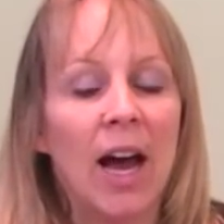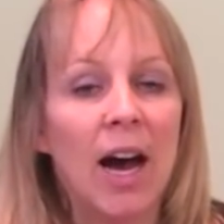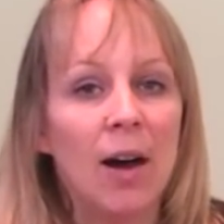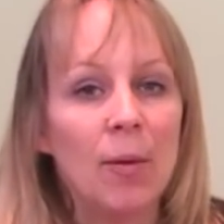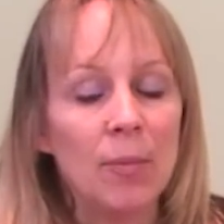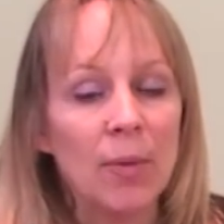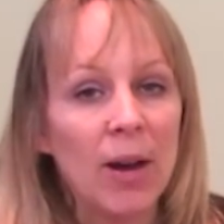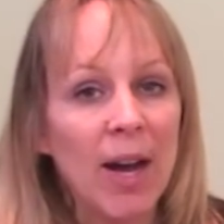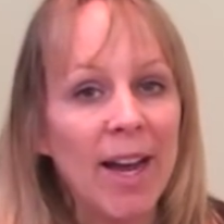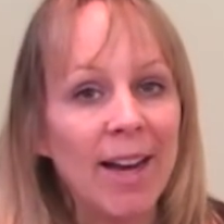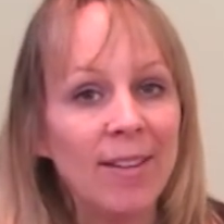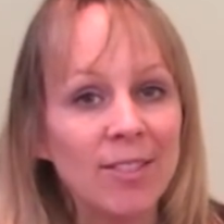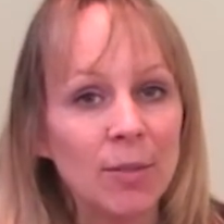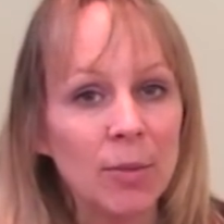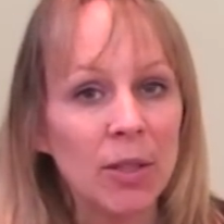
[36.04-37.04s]
Um, I
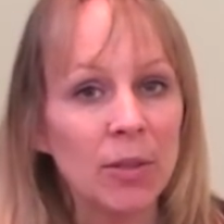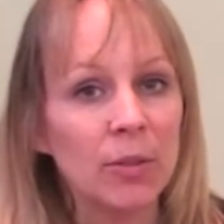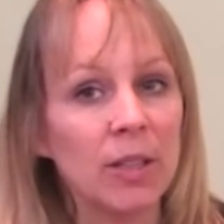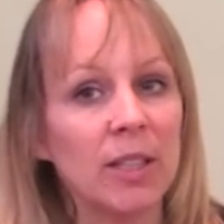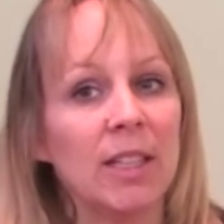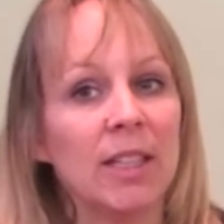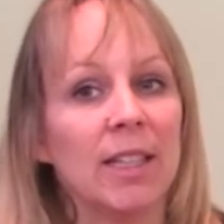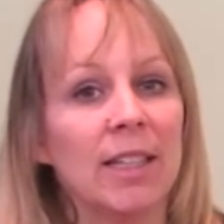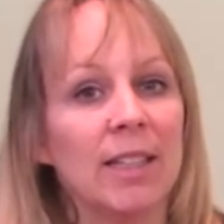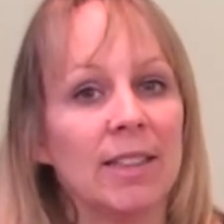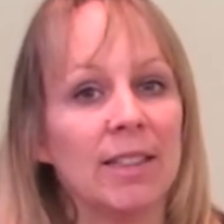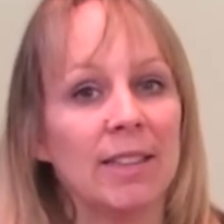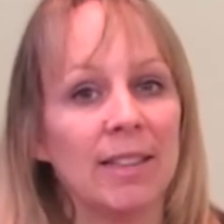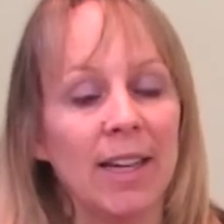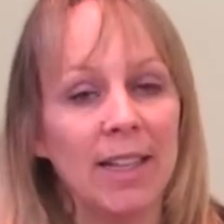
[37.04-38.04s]
have something really
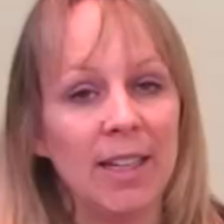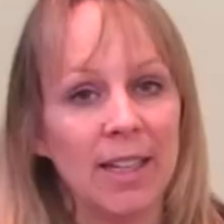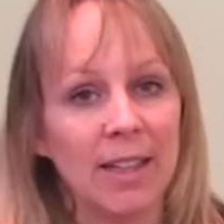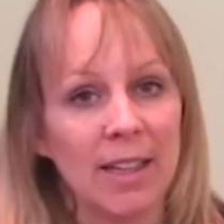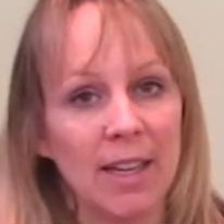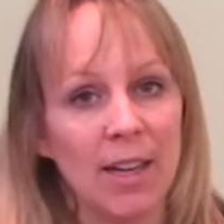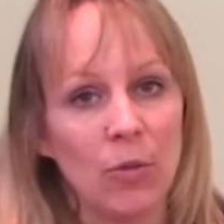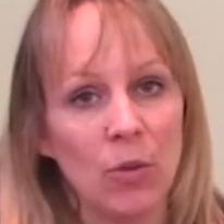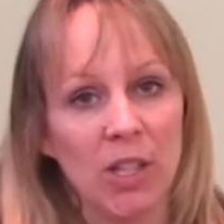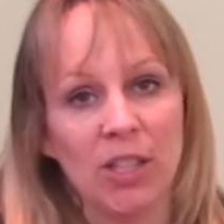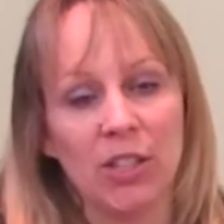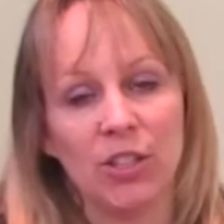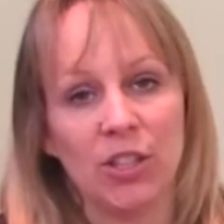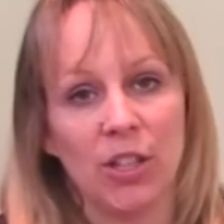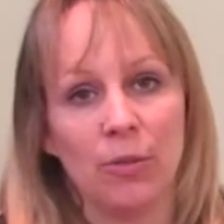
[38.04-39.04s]
exciting that I want
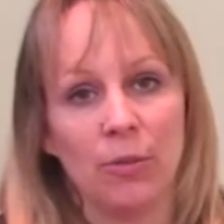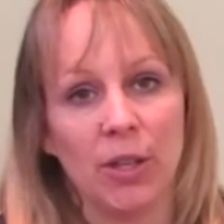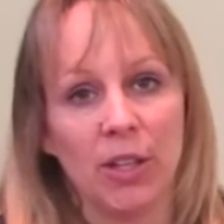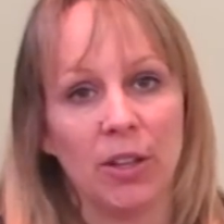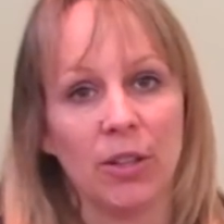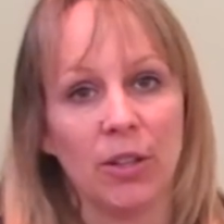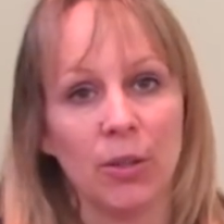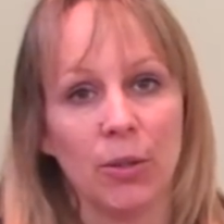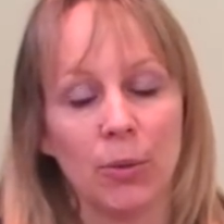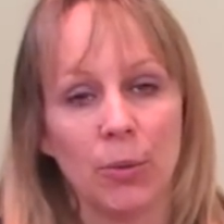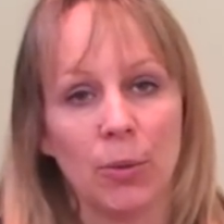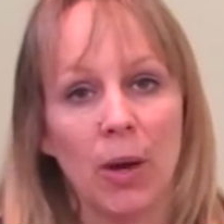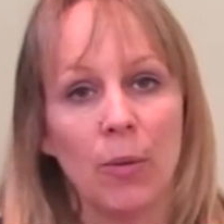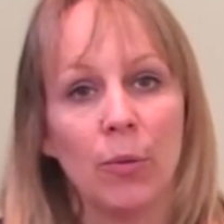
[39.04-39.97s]
to share with you.